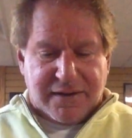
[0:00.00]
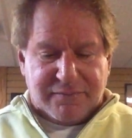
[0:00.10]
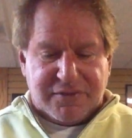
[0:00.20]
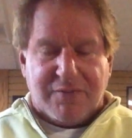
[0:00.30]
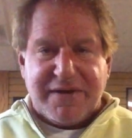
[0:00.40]

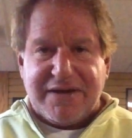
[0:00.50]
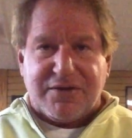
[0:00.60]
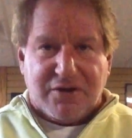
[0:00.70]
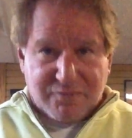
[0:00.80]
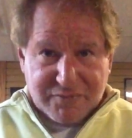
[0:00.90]
um,
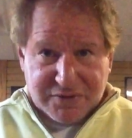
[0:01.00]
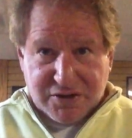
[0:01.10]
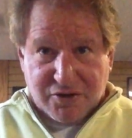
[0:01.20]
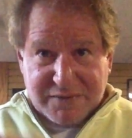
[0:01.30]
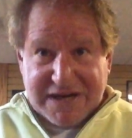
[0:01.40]

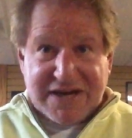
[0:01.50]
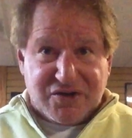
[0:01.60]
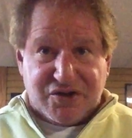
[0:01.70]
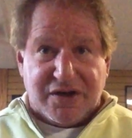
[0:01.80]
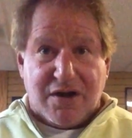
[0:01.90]

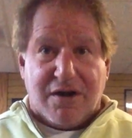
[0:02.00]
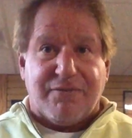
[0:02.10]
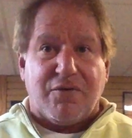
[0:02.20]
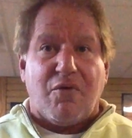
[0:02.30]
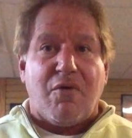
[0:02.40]
culmination
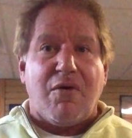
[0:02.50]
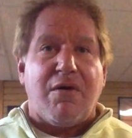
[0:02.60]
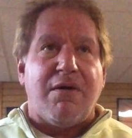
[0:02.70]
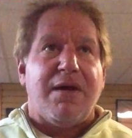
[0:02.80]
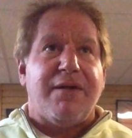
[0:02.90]
of
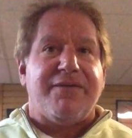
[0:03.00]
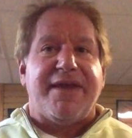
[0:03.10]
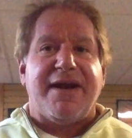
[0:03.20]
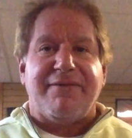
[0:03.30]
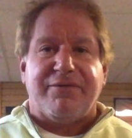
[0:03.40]
all
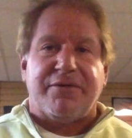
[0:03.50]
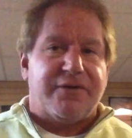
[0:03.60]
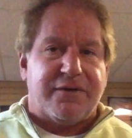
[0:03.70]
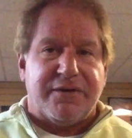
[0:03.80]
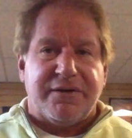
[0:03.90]
that I've
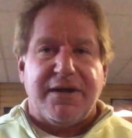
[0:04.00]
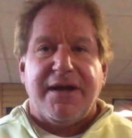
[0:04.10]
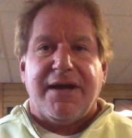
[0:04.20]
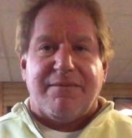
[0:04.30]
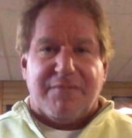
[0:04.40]
learned
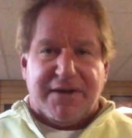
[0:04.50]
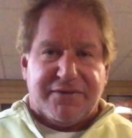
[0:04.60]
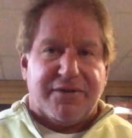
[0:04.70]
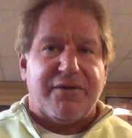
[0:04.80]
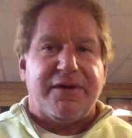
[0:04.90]
in my
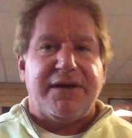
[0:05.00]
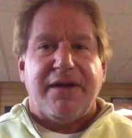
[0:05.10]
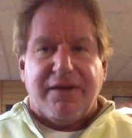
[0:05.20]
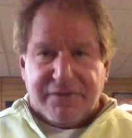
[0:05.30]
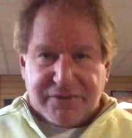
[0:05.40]
30,
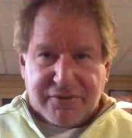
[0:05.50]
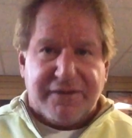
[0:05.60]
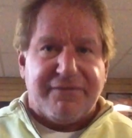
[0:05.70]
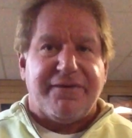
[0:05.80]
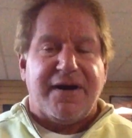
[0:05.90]

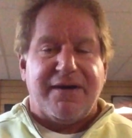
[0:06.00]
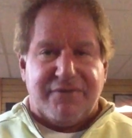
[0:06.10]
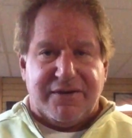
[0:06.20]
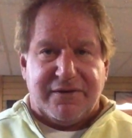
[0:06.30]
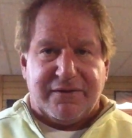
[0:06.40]
35
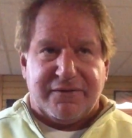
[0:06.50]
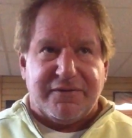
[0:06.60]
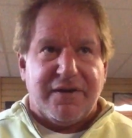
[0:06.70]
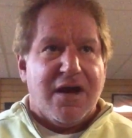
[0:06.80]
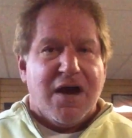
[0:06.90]

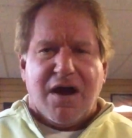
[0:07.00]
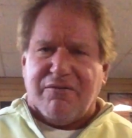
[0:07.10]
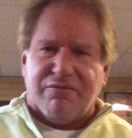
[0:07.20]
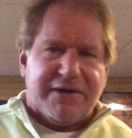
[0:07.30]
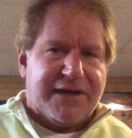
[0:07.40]
years
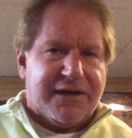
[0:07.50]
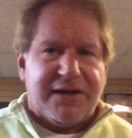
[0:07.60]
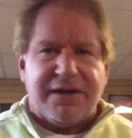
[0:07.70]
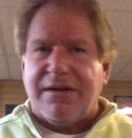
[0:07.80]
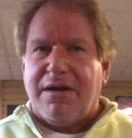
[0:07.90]
of
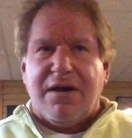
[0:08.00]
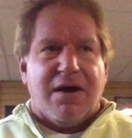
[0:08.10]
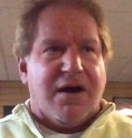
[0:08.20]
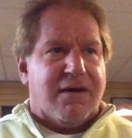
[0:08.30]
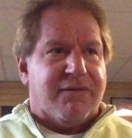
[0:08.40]
reading,
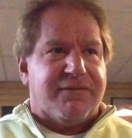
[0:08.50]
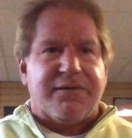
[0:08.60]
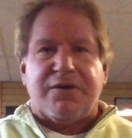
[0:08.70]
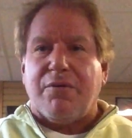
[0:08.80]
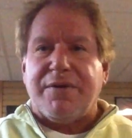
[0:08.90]
of
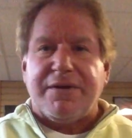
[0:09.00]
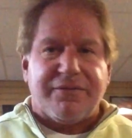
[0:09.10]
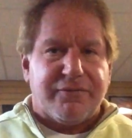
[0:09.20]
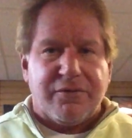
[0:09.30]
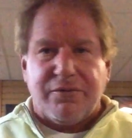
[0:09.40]
going
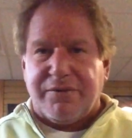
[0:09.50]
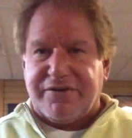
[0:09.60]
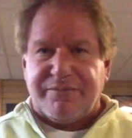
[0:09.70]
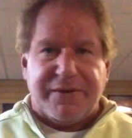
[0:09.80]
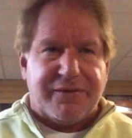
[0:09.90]
through,
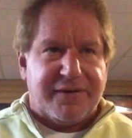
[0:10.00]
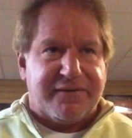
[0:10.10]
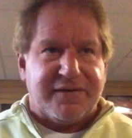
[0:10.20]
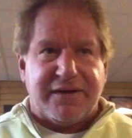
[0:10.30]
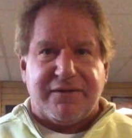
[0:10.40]

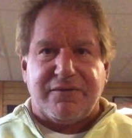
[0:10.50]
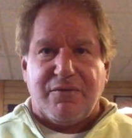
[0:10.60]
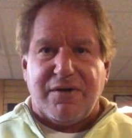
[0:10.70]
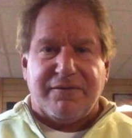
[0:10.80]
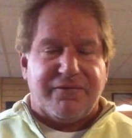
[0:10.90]
experiencing, and
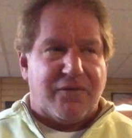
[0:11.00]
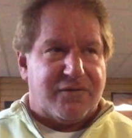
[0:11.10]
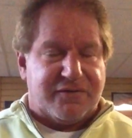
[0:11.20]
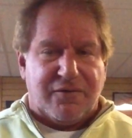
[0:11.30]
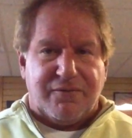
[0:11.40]
so on and
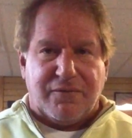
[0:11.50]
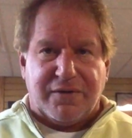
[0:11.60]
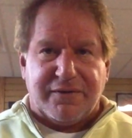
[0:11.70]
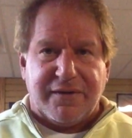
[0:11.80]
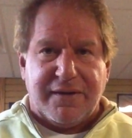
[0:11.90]
so forth.